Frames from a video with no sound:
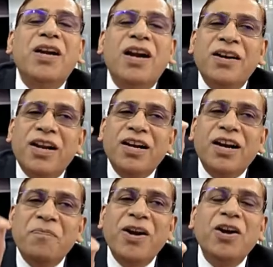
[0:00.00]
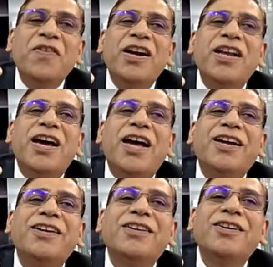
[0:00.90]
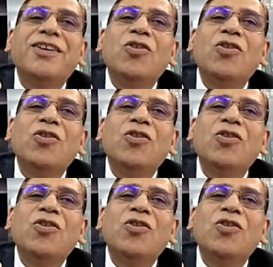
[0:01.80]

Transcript: But under Government of India Act,